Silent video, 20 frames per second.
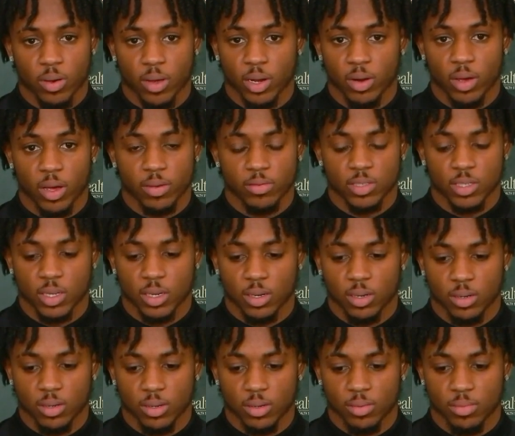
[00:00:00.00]
I know I've said
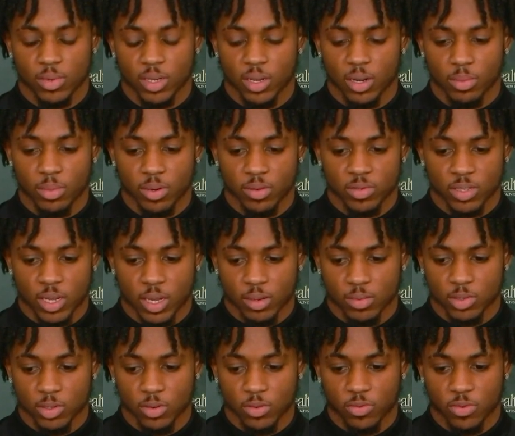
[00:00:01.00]
it a number of
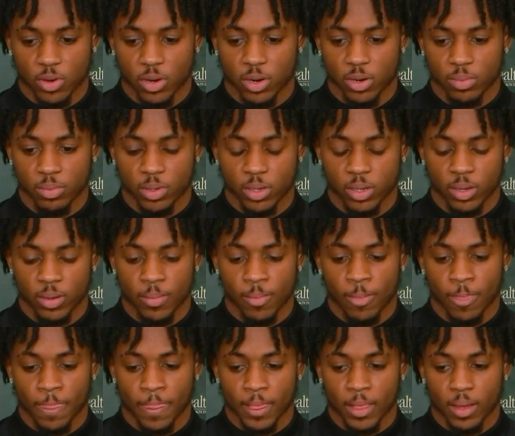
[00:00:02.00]
times so far, but
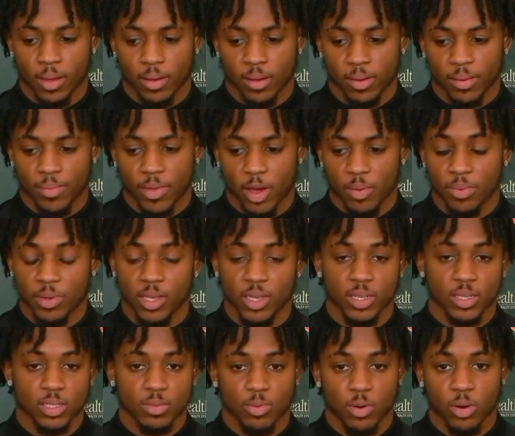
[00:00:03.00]
helping
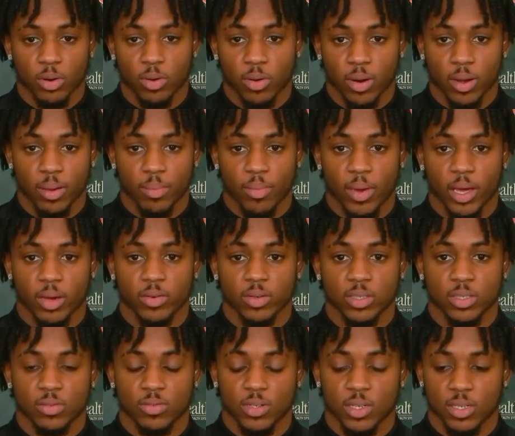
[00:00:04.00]
get this program back on
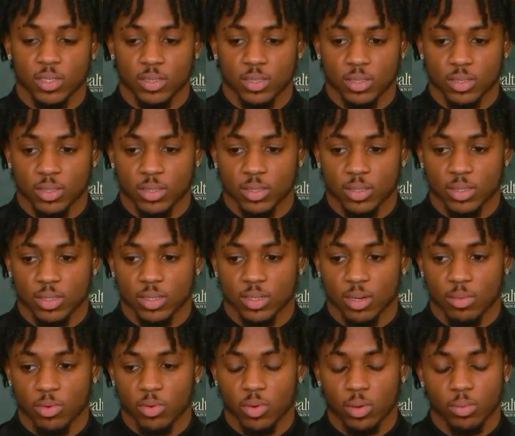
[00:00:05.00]
its feet is the
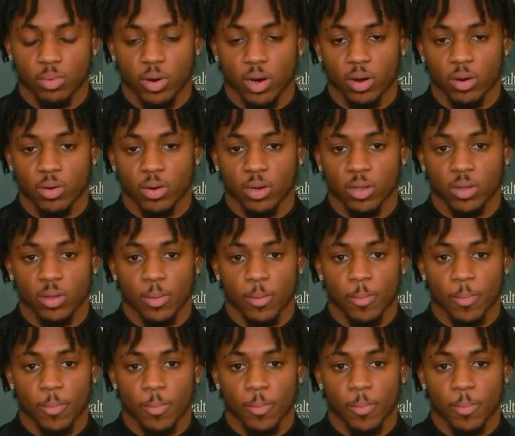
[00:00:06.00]
number one priority.